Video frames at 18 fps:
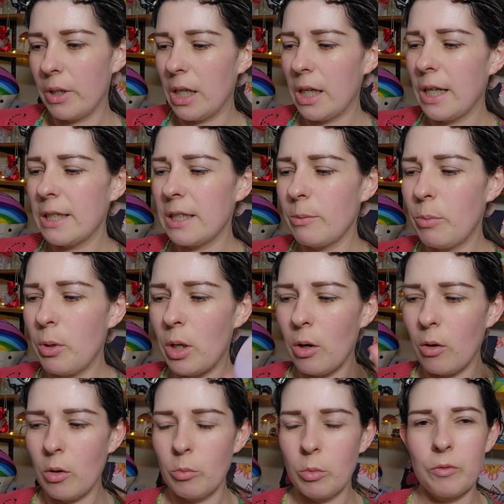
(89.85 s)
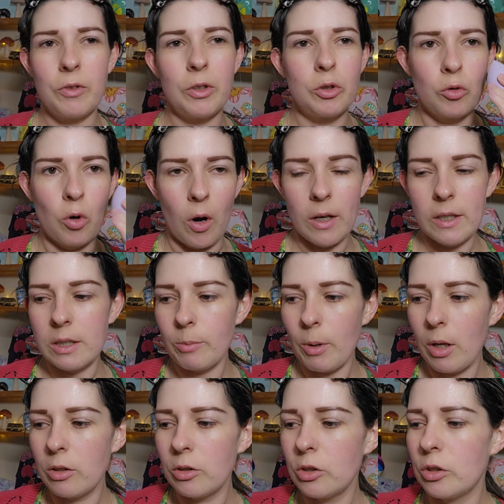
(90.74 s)
I like to put it on with the dry
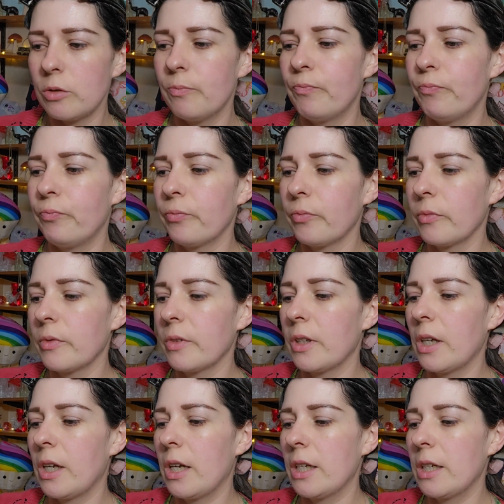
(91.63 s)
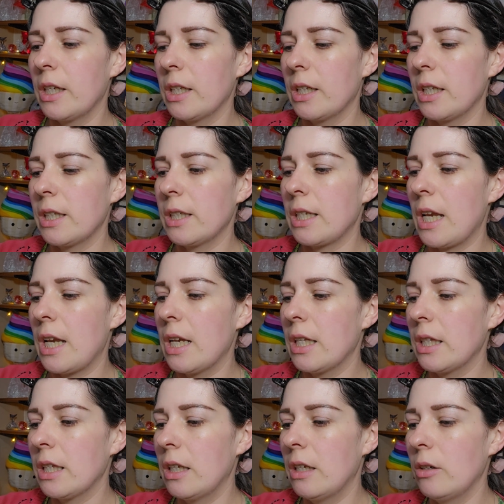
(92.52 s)
sponge, and I just
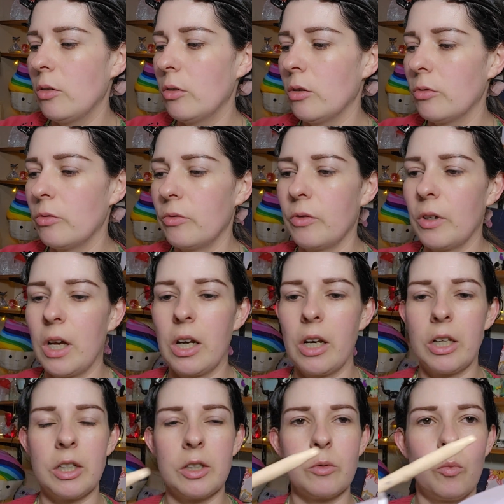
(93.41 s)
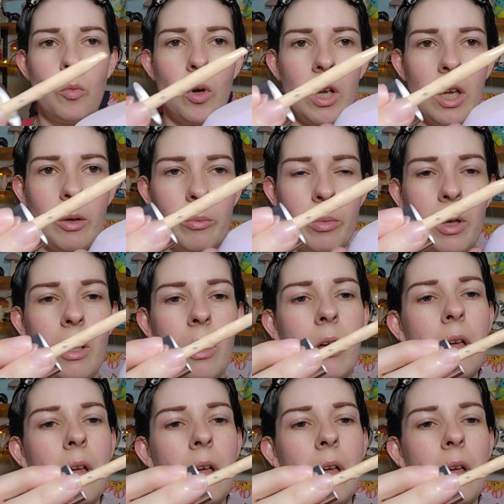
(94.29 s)
take the lid off and I just wipe